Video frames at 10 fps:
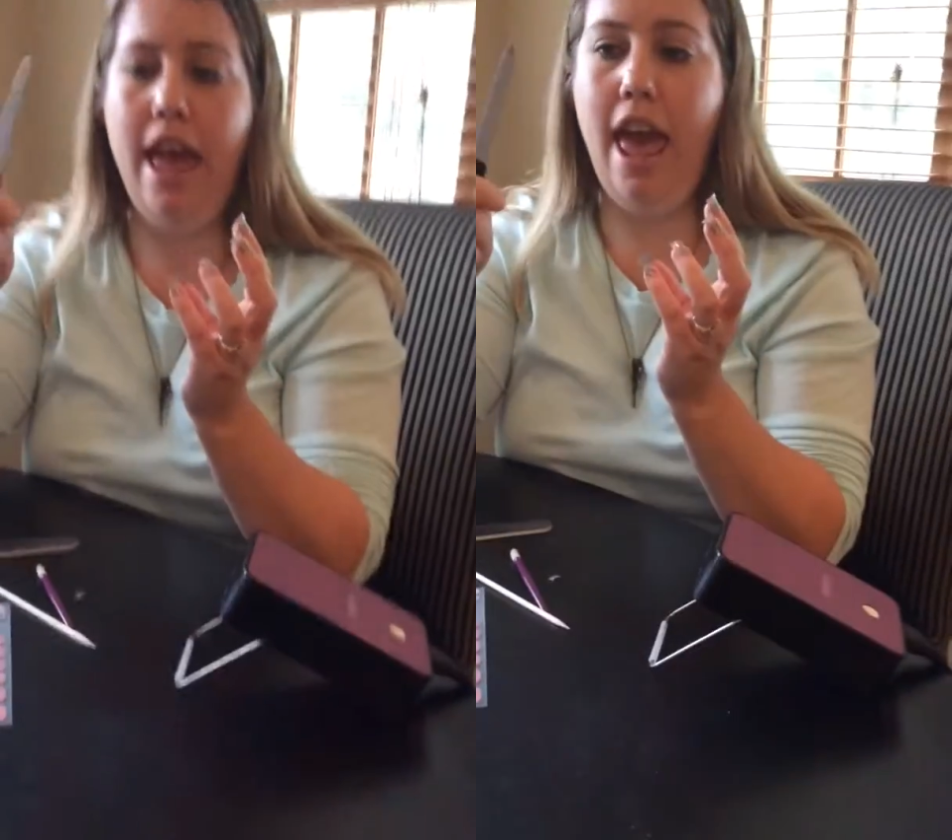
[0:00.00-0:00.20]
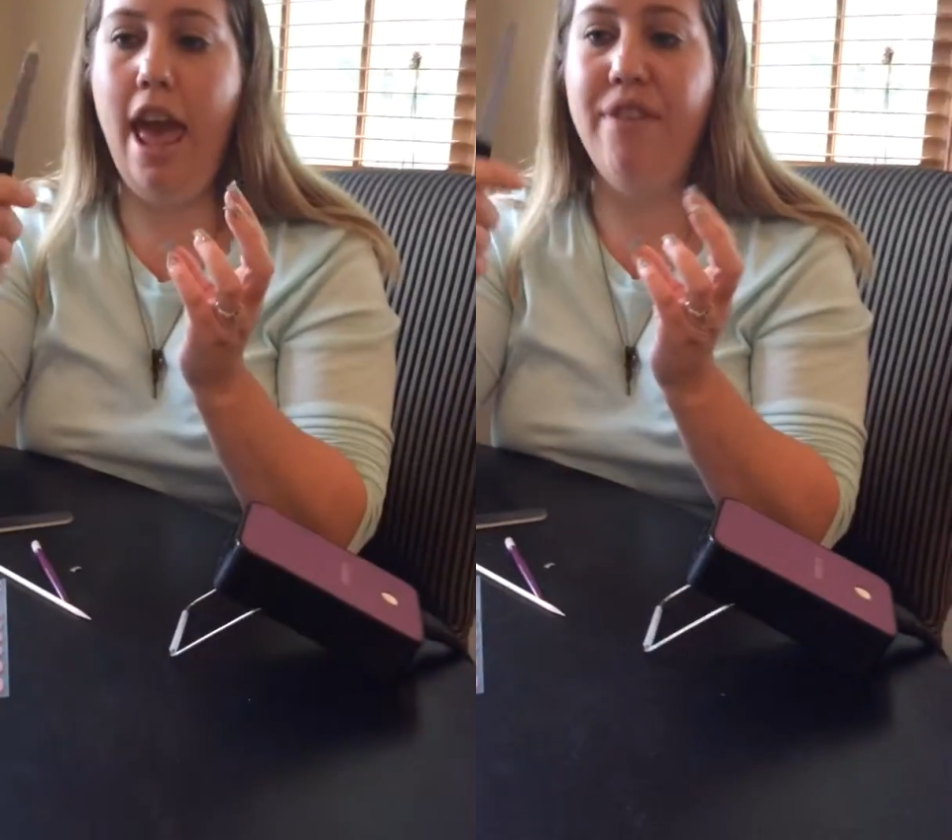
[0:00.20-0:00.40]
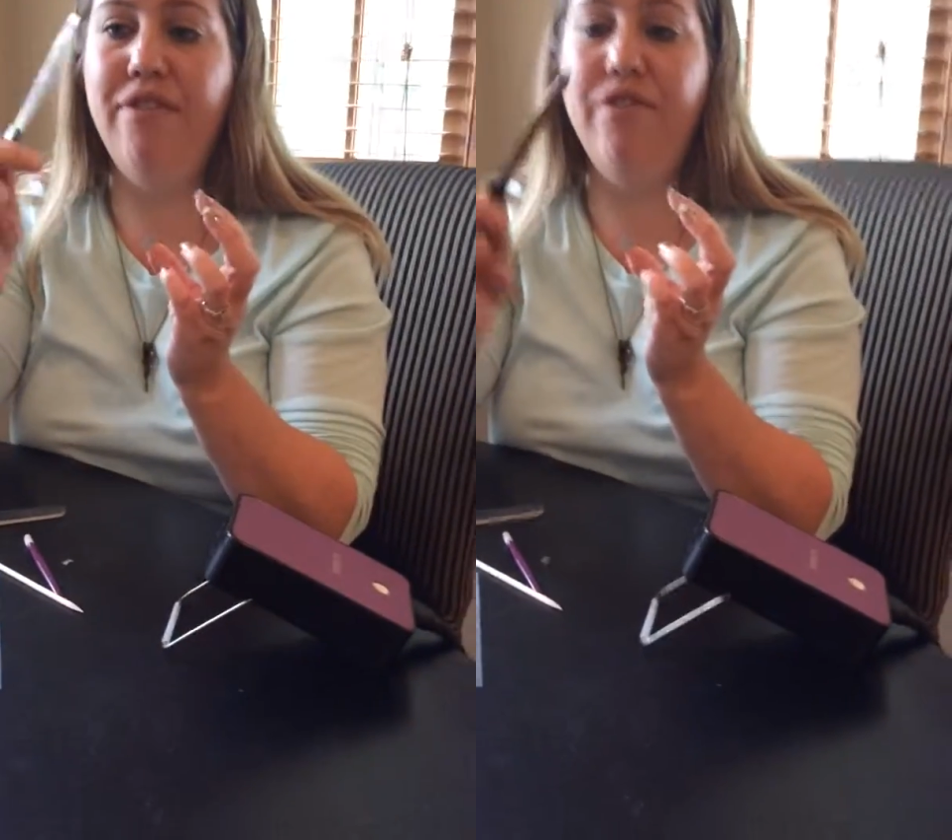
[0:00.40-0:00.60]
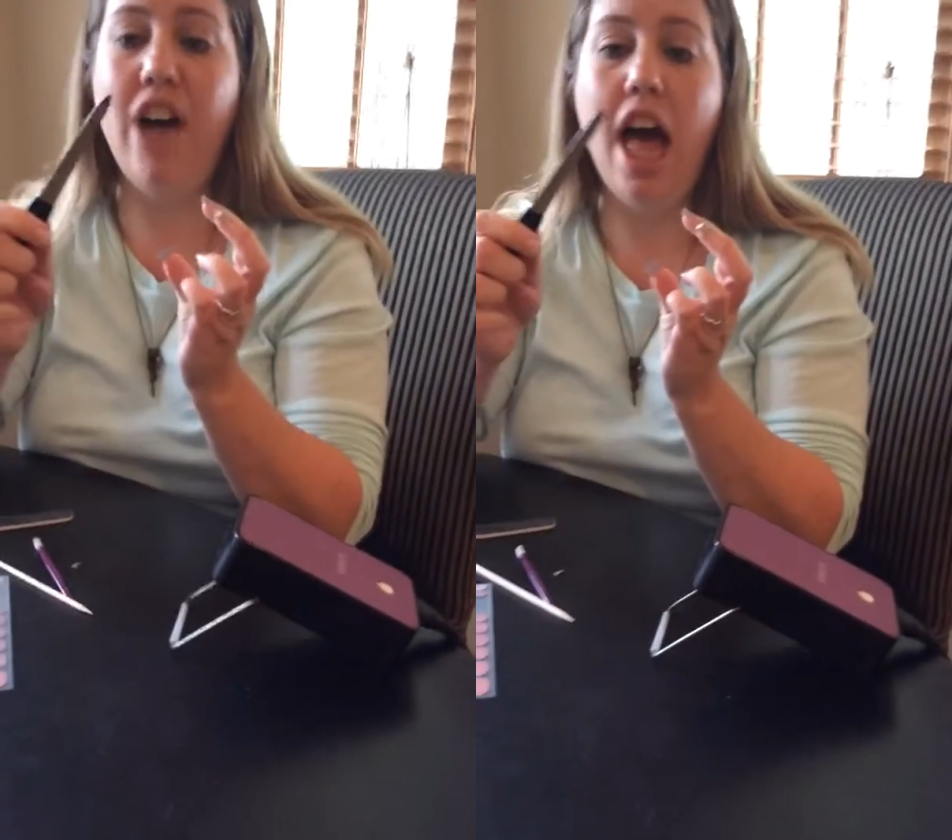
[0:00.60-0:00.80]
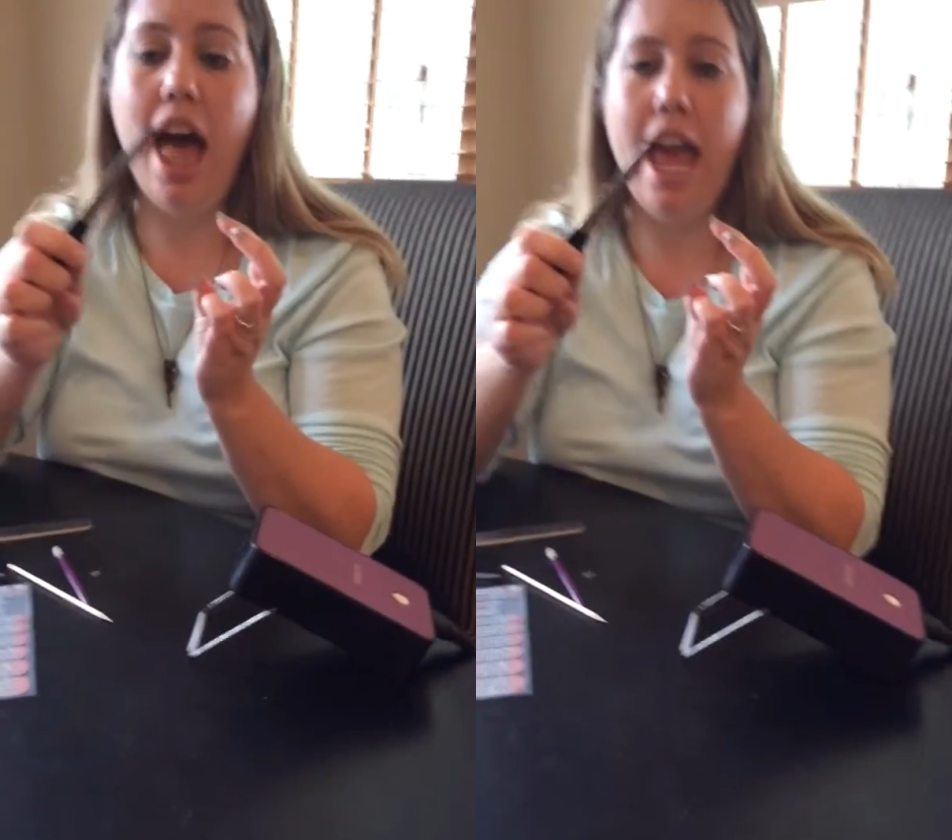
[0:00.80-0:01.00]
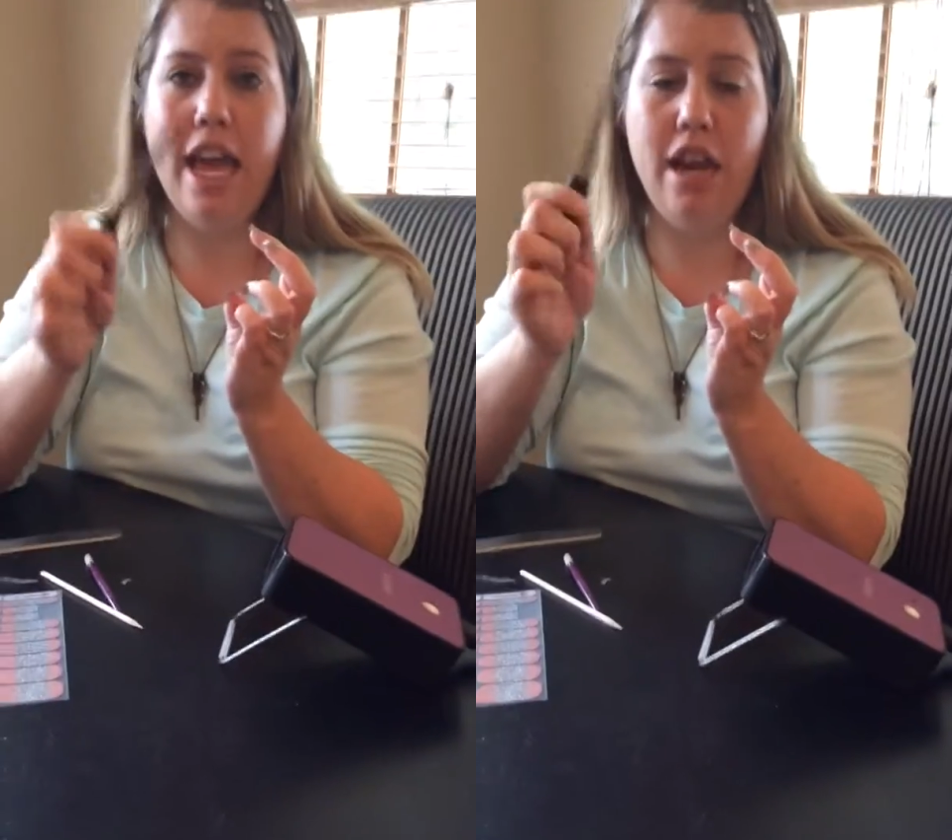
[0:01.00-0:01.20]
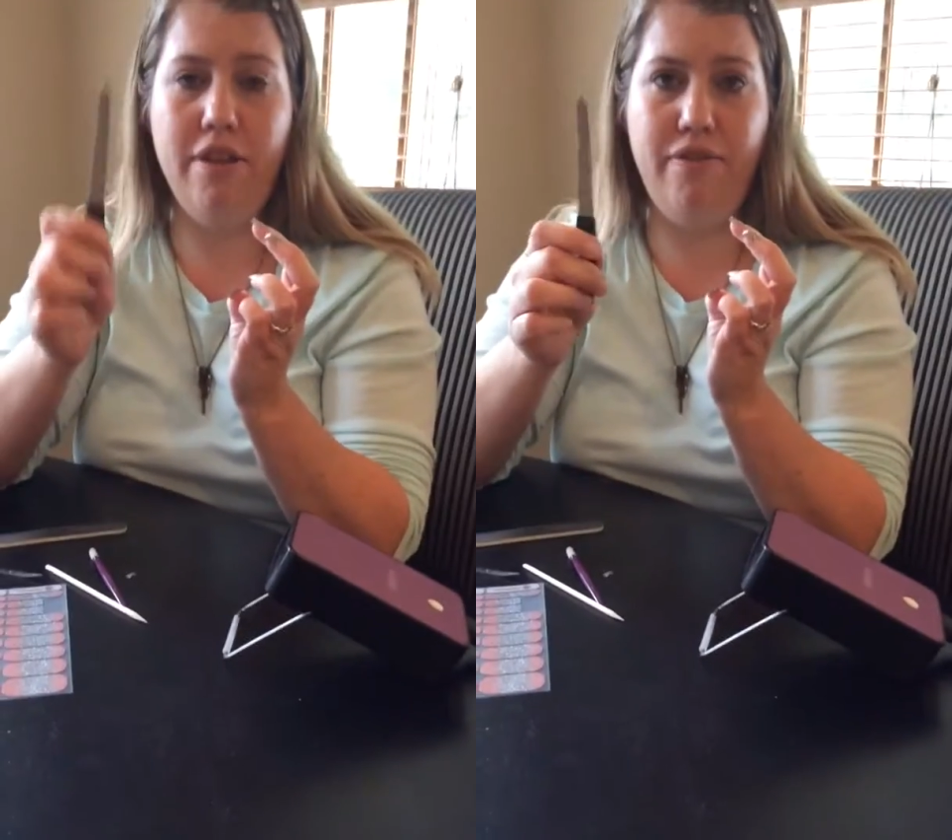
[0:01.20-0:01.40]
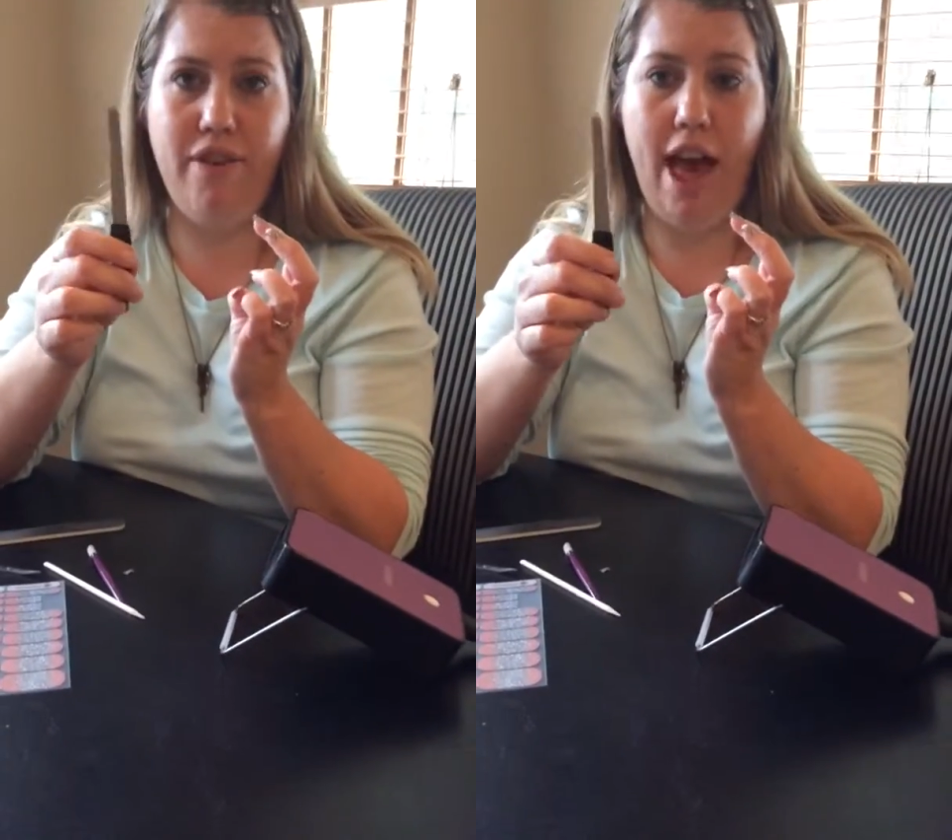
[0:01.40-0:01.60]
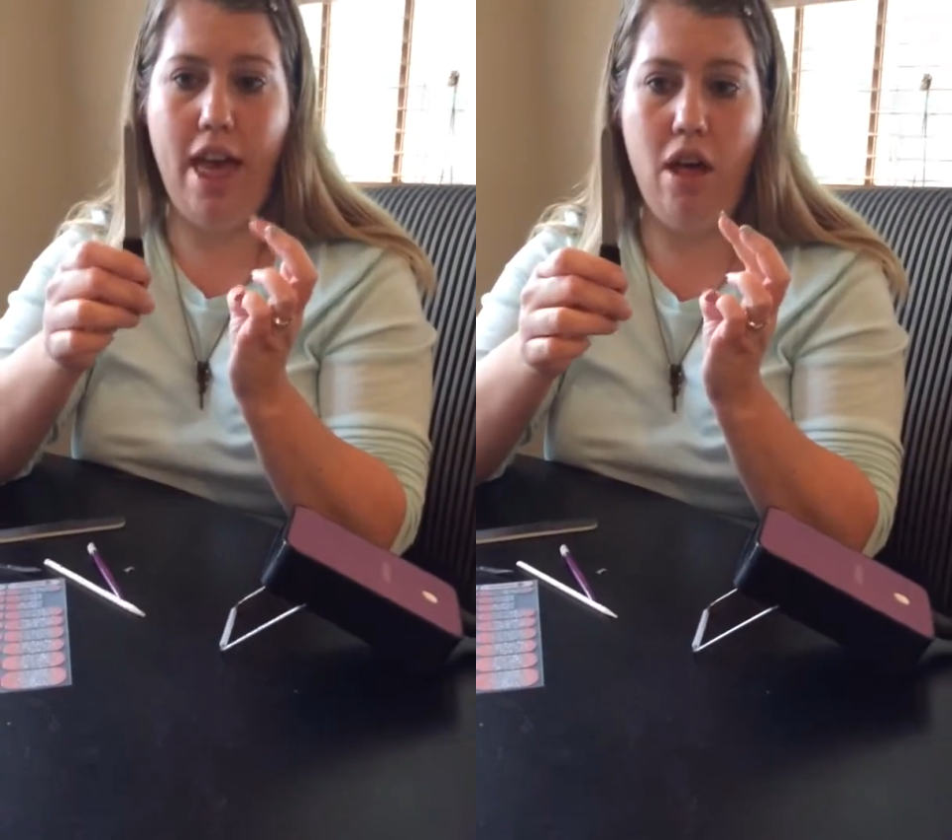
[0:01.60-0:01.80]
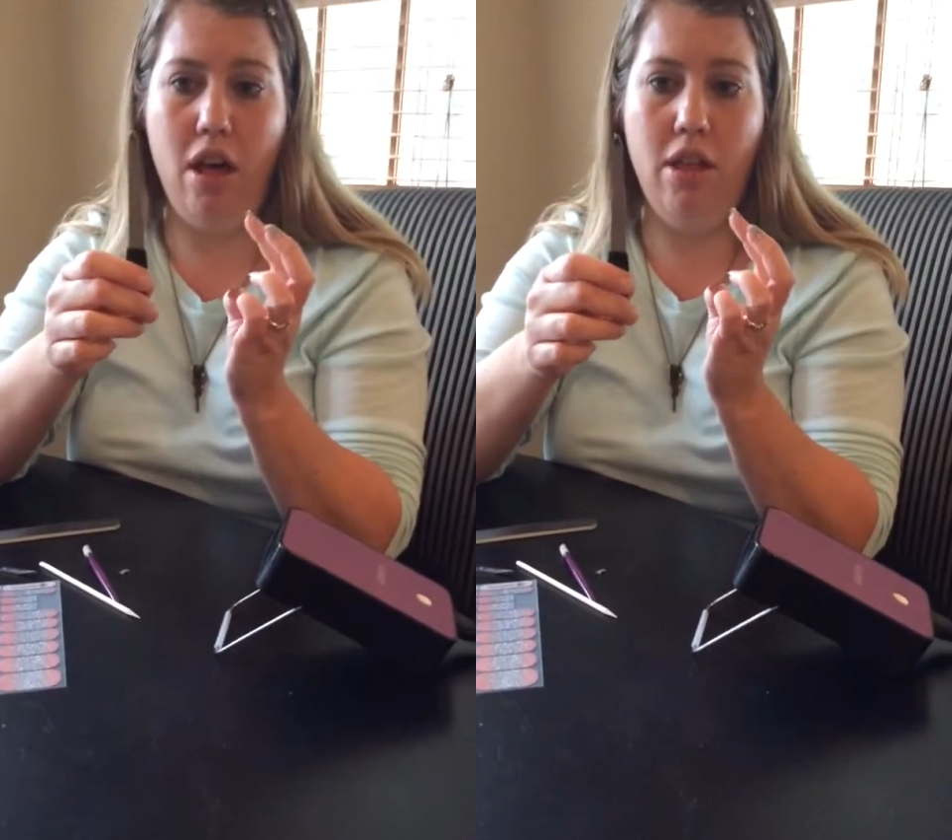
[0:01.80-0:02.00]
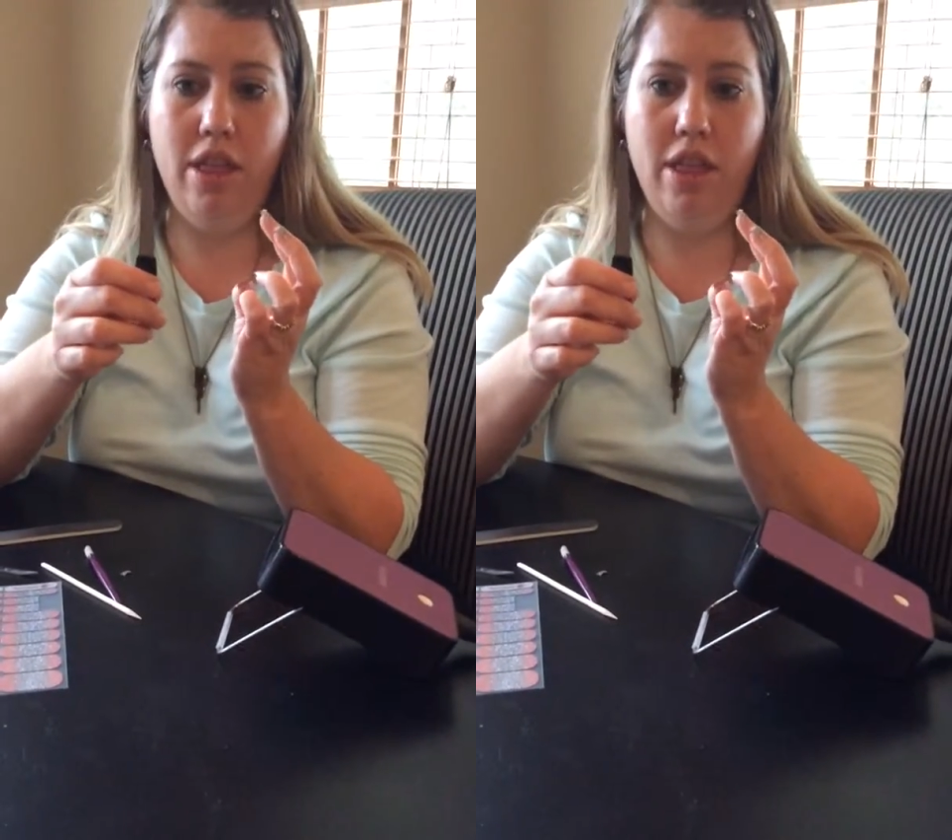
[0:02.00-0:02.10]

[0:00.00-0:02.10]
a fine file.